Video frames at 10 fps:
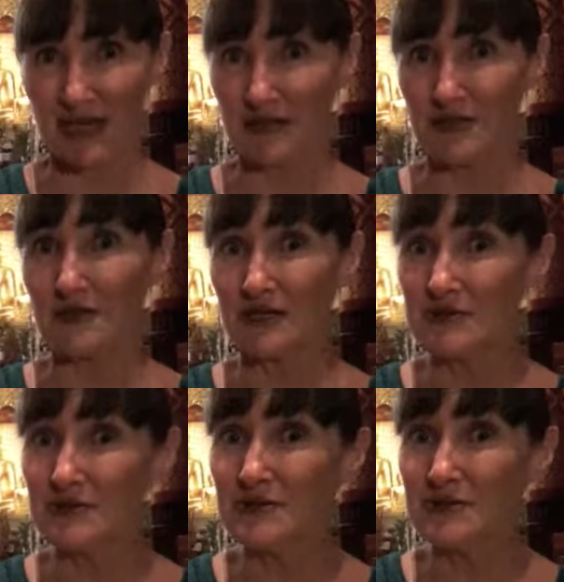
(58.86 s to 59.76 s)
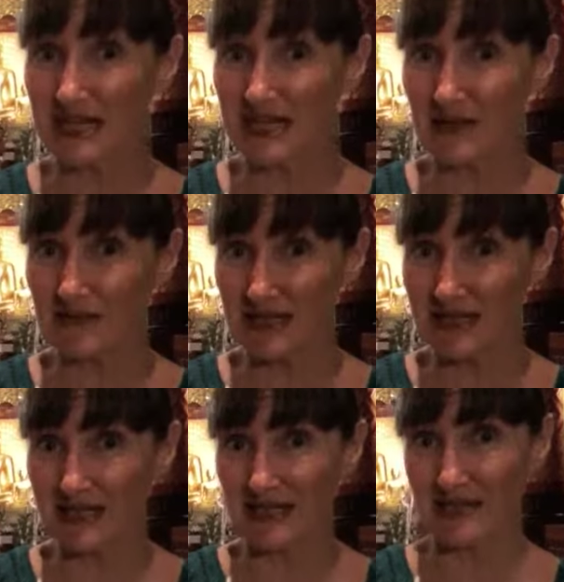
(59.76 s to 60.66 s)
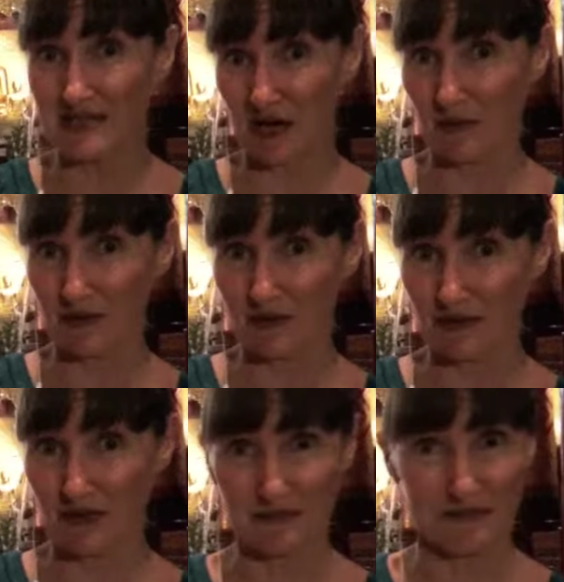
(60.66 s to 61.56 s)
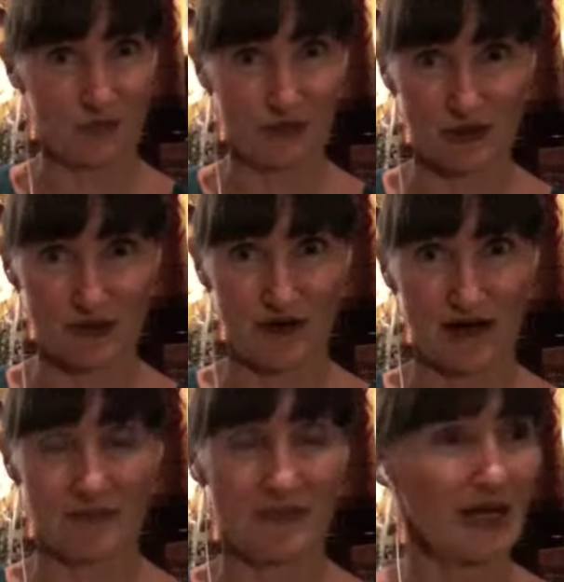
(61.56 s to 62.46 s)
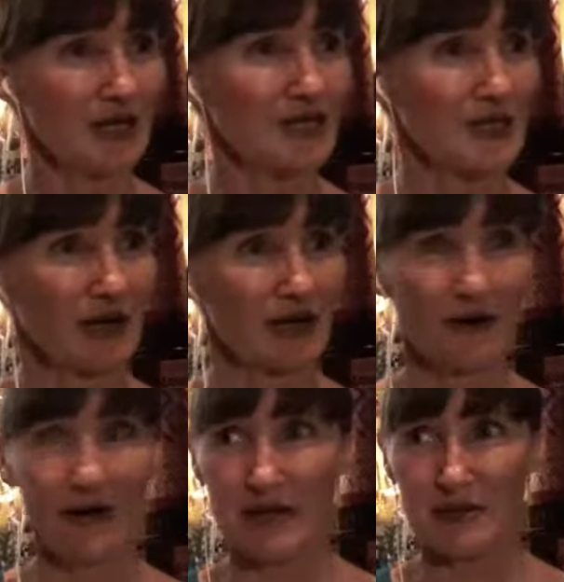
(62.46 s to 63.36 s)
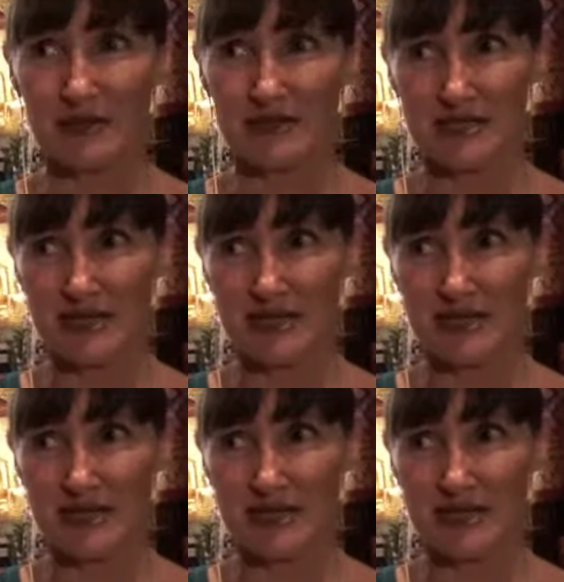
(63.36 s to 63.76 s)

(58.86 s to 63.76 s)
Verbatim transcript: And you can use E F T to help you do it. Works great. So here I am at this